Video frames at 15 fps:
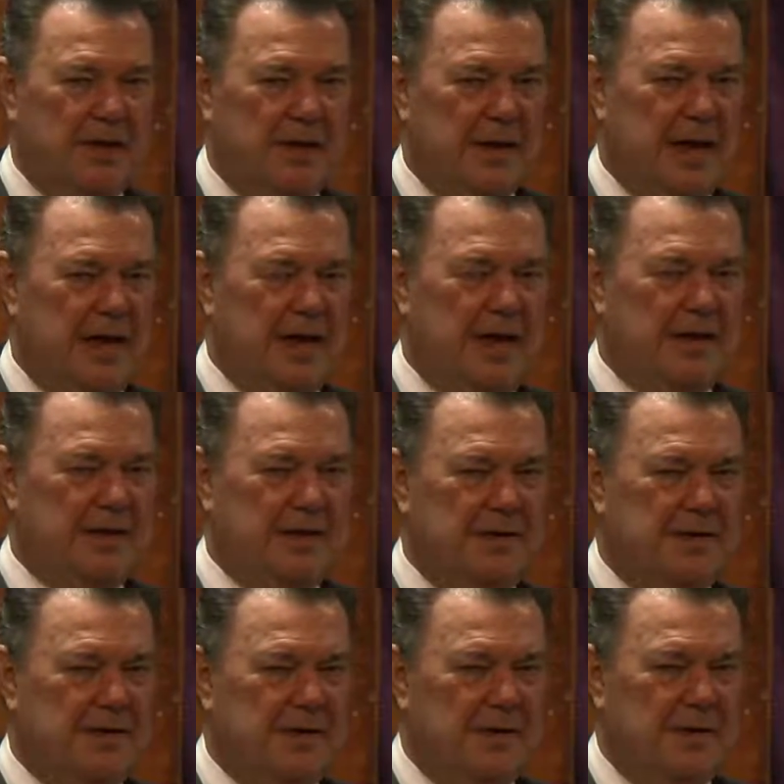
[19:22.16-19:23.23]
Hey,
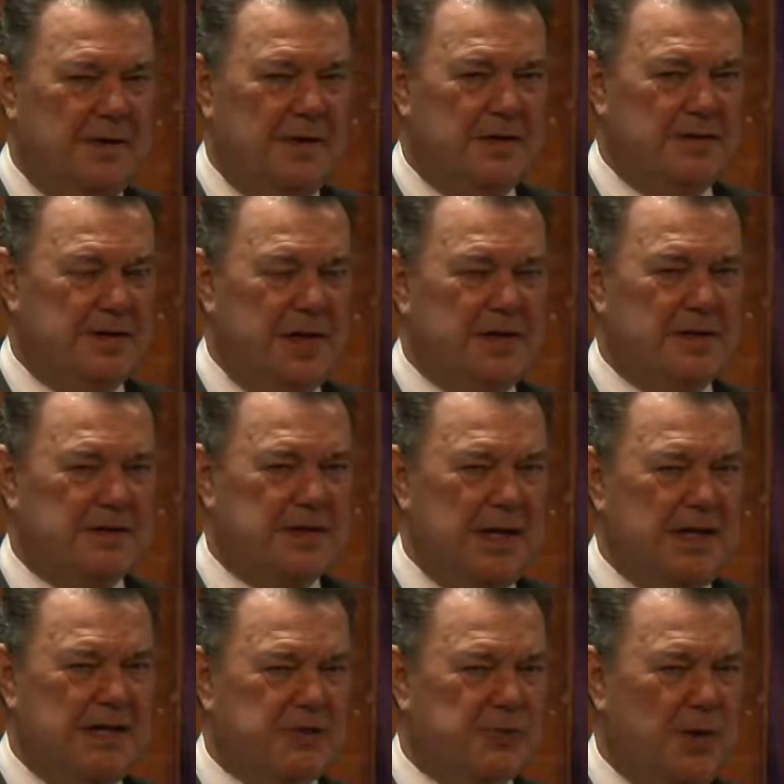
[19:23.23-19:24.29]
Jesus said,
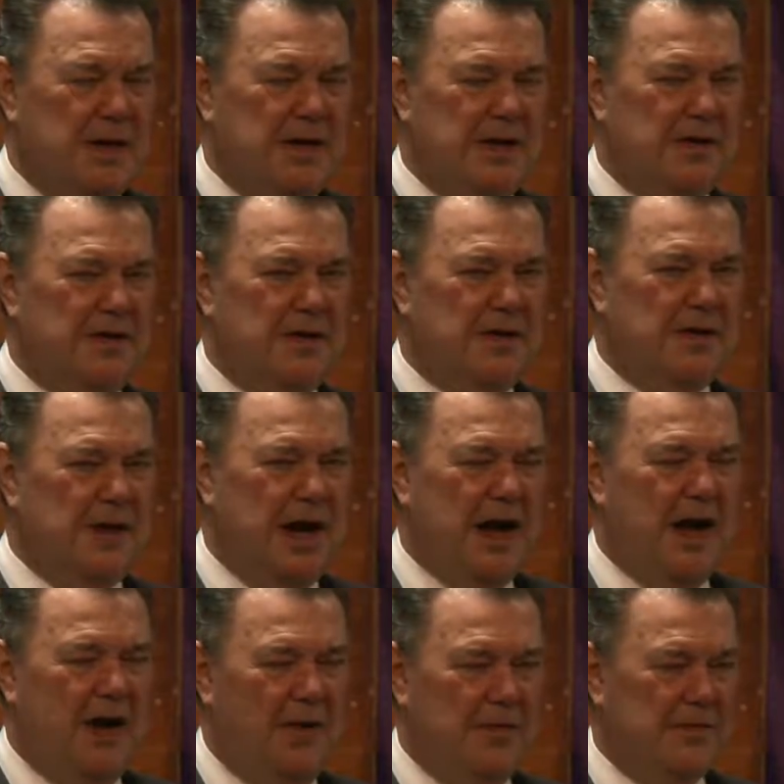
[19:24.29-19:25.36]
It's written in your
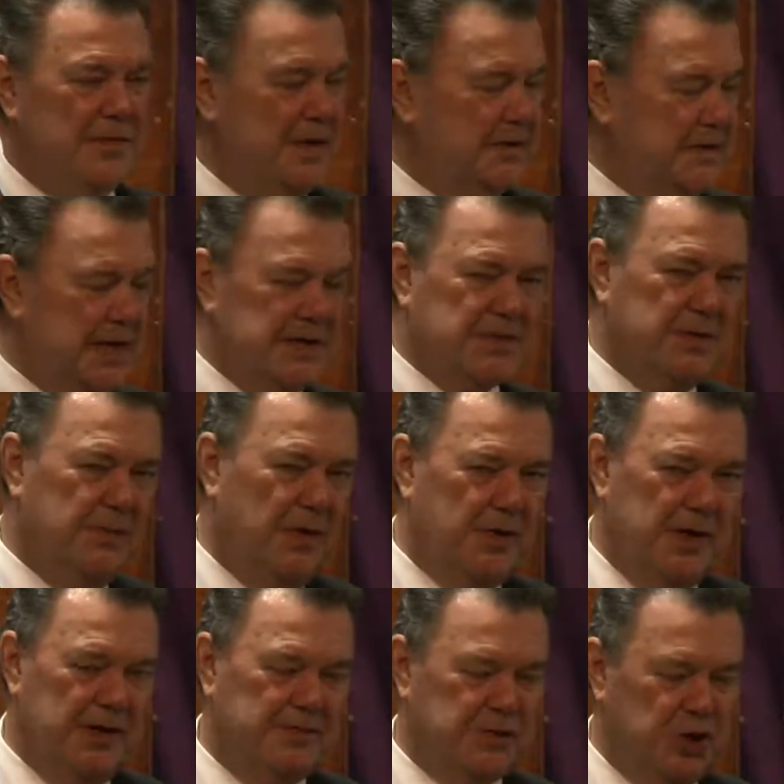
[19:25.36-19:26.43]
law, the
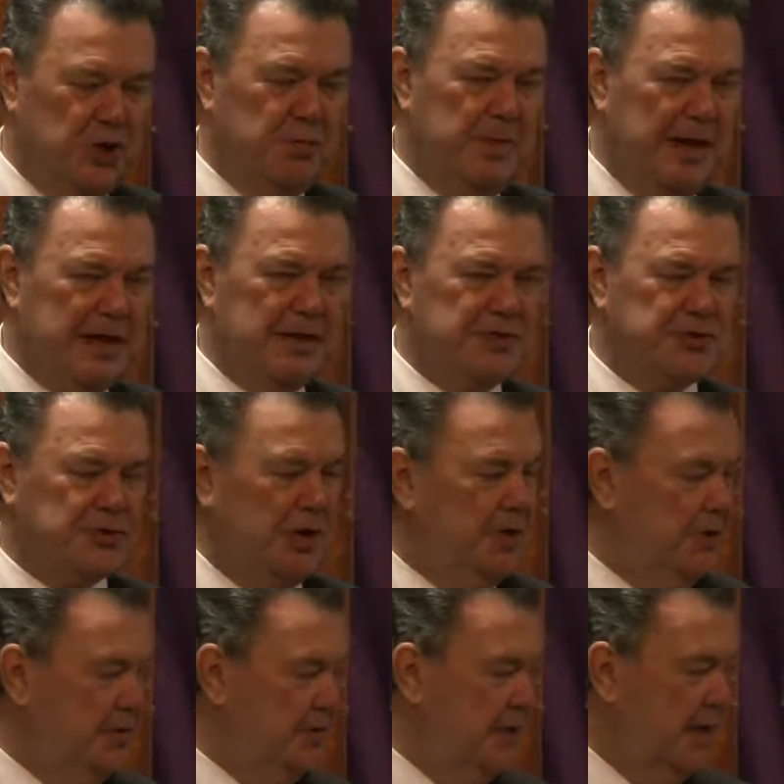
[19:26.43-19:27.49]
testimony of two men is
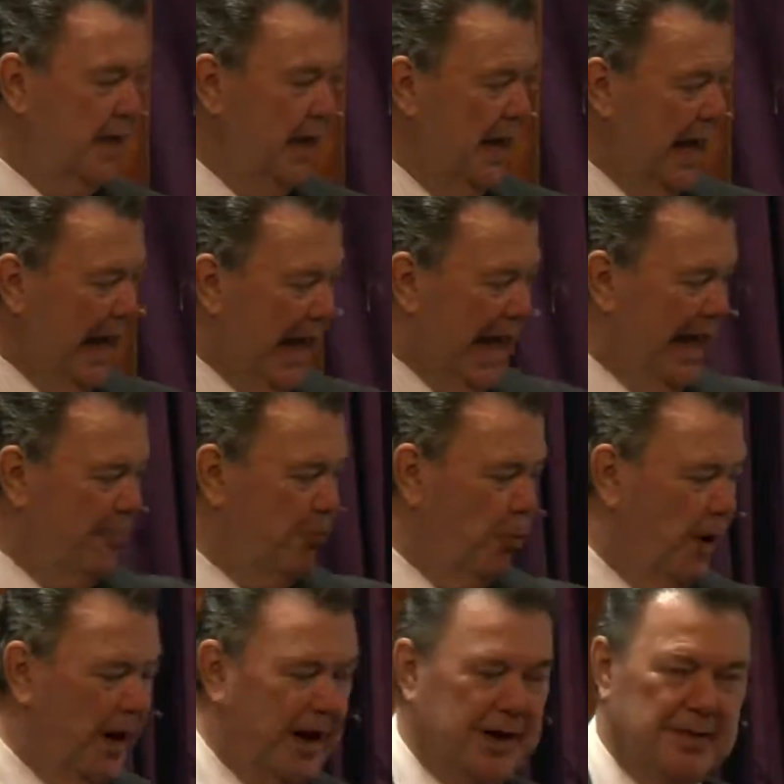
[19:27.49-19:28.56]
true. I'm
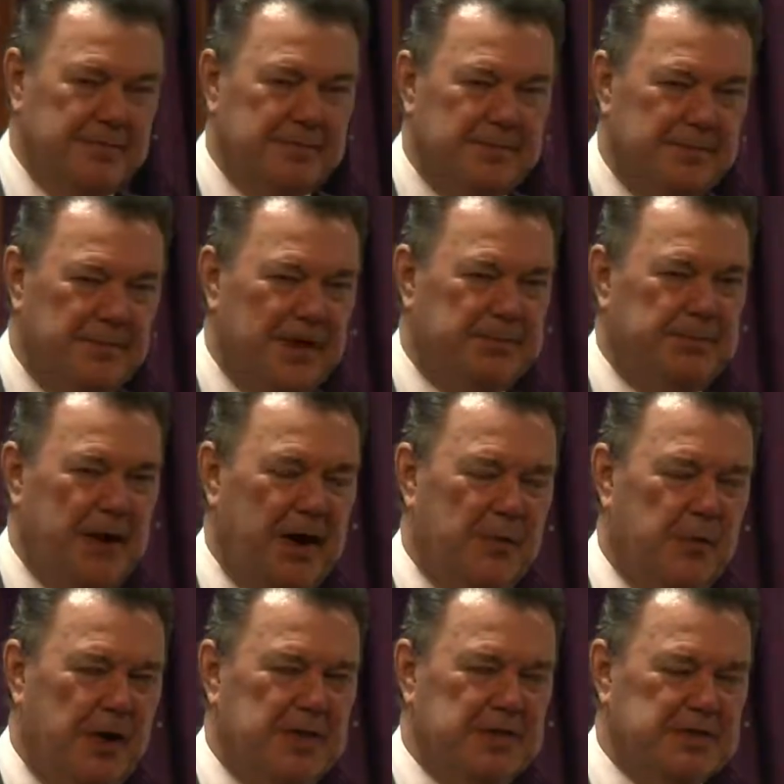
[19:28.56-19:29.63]
one that bear
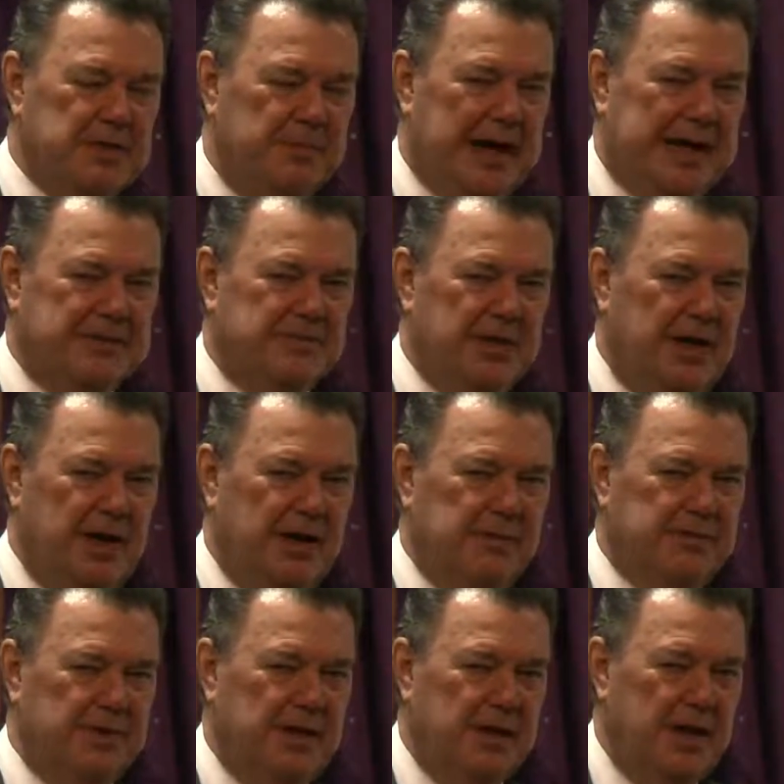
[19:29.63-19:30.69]
witness of myself,
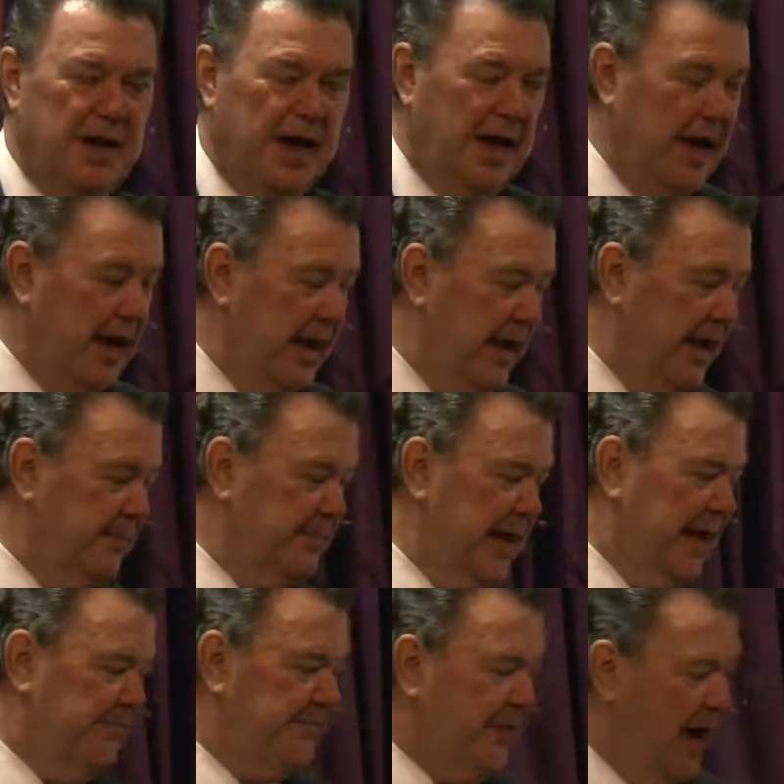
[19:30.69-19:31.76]
and
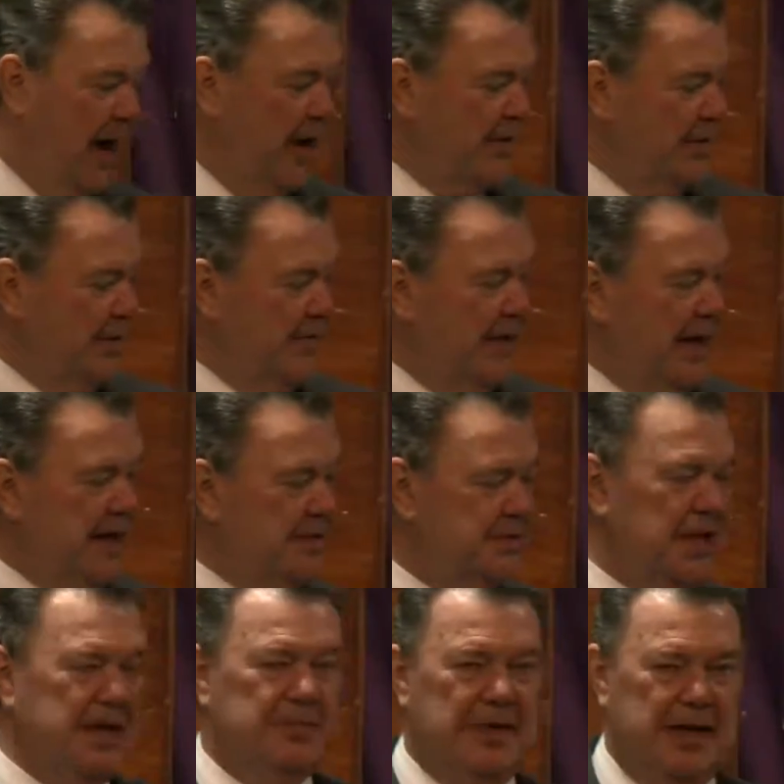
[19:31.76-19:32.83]
my Father that is
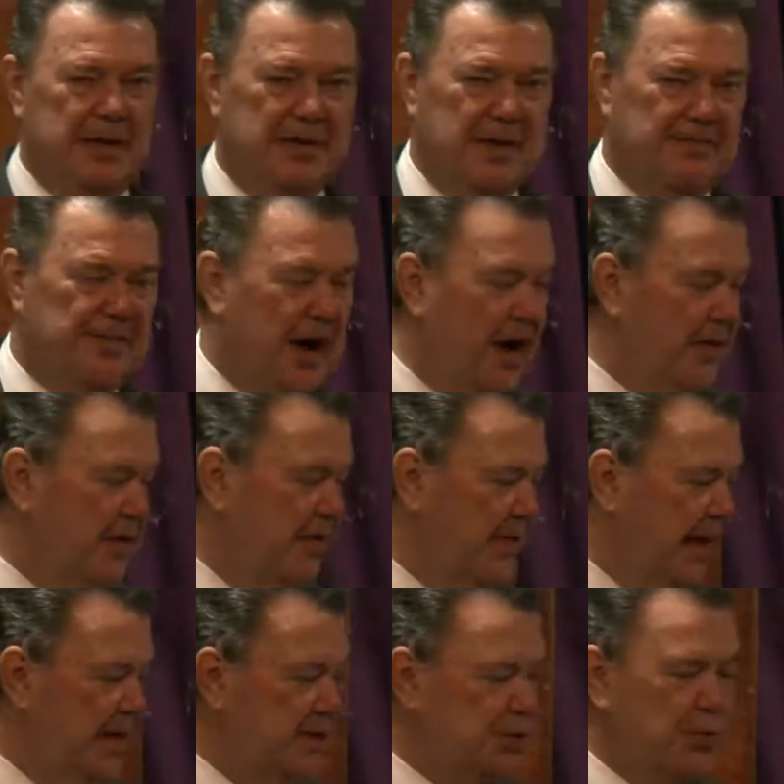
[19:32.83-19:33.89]
in me, the Father
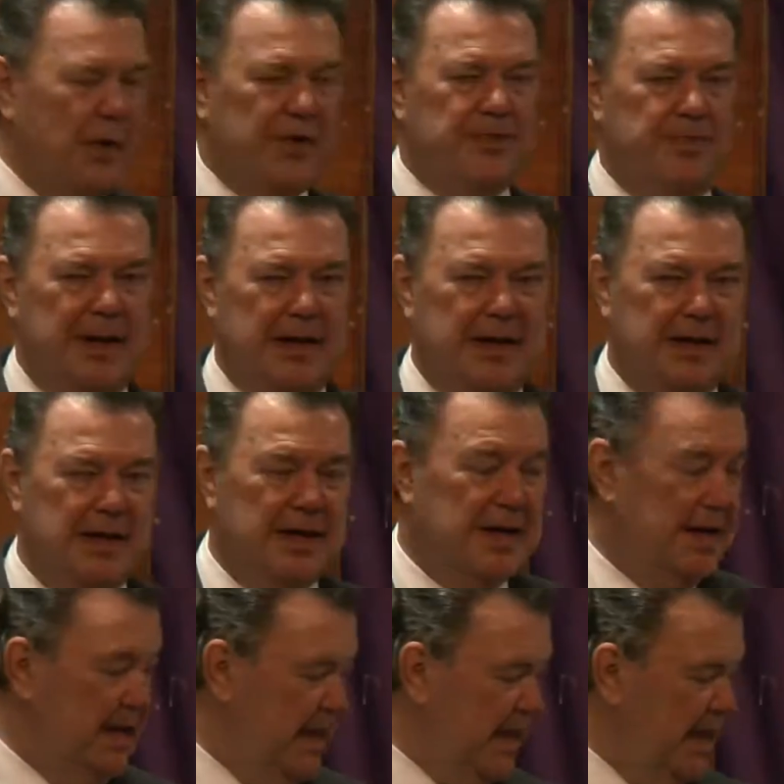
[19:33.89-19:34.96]
that is with me,
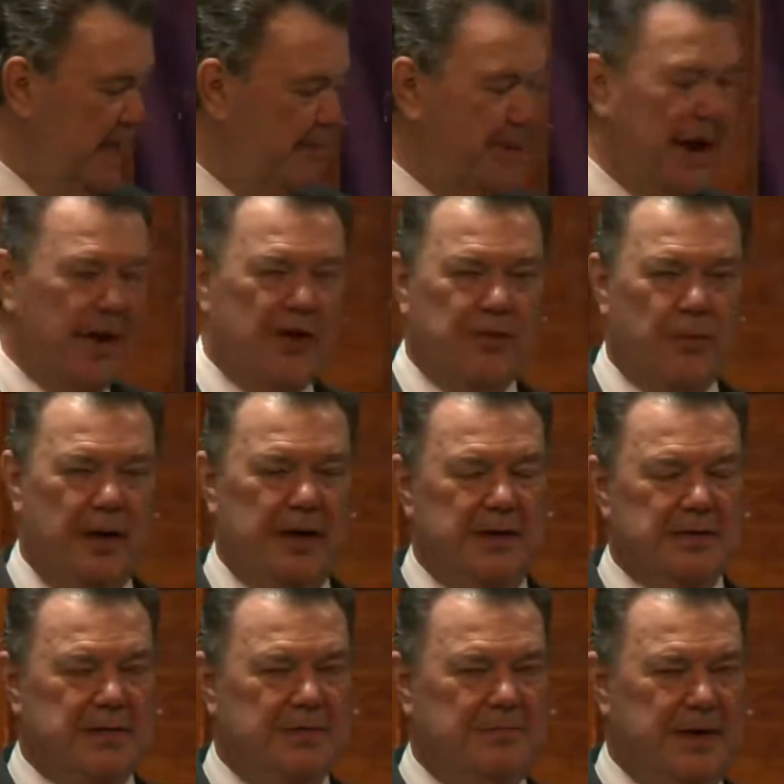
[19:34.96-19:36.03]
He beareth
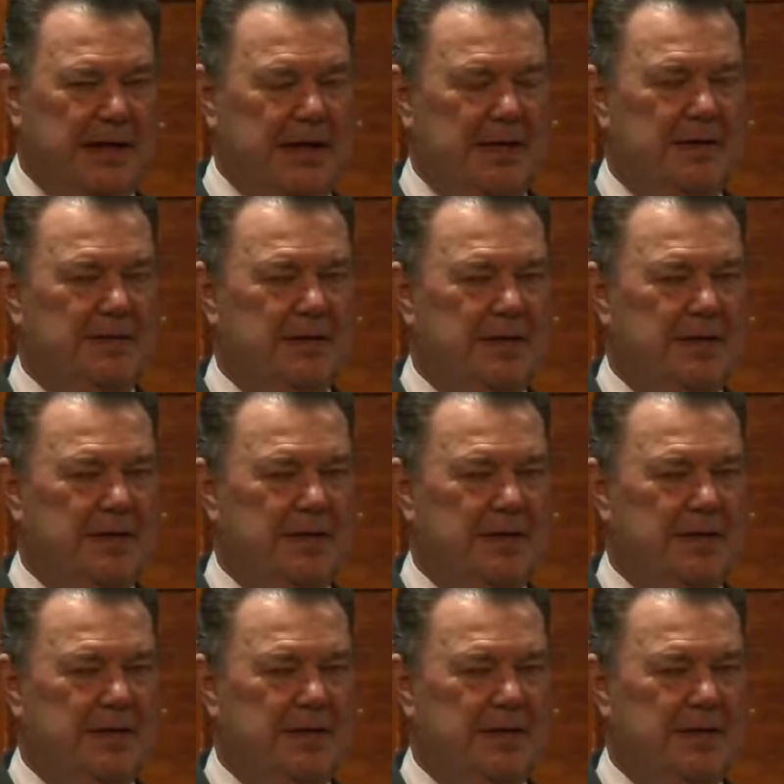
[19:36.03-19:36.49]
witness of me.